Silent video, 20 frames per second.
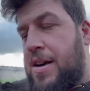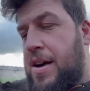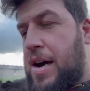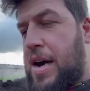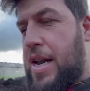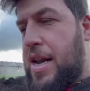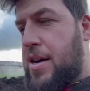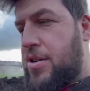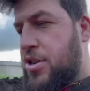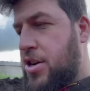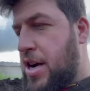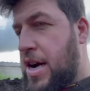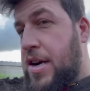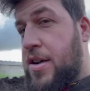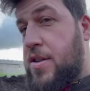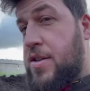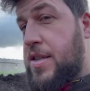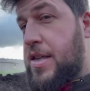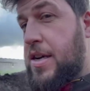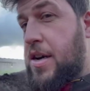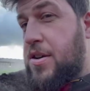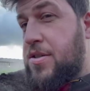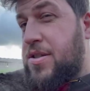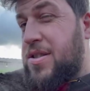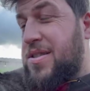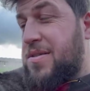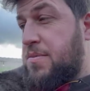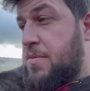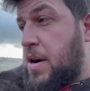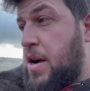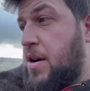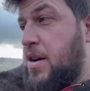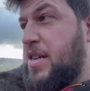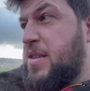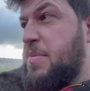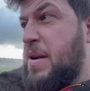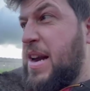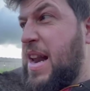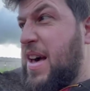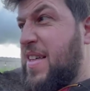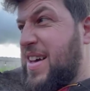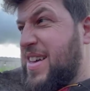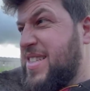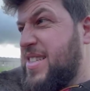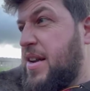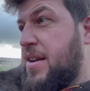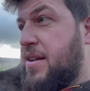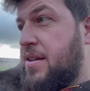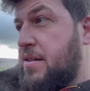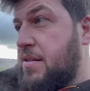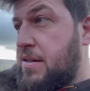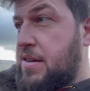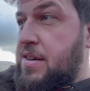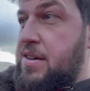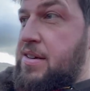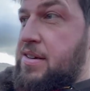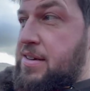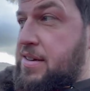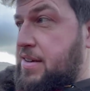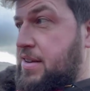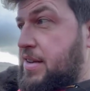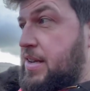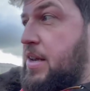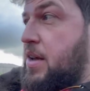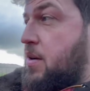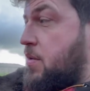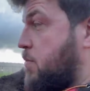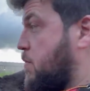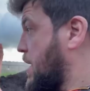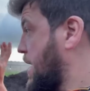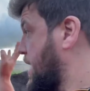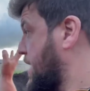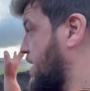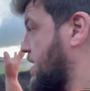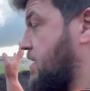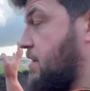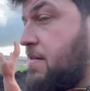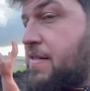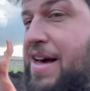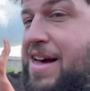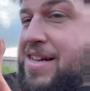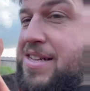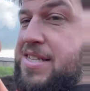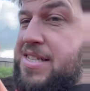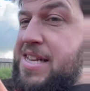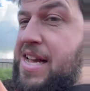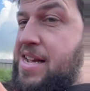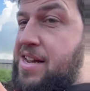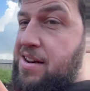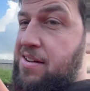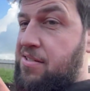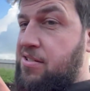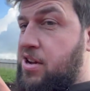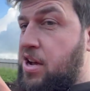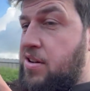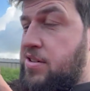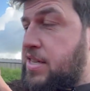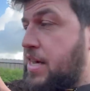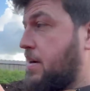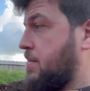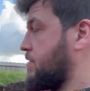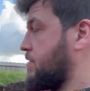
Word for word: And I'll show you, I'll, well, I'll explain how that's done when that second lot goes out.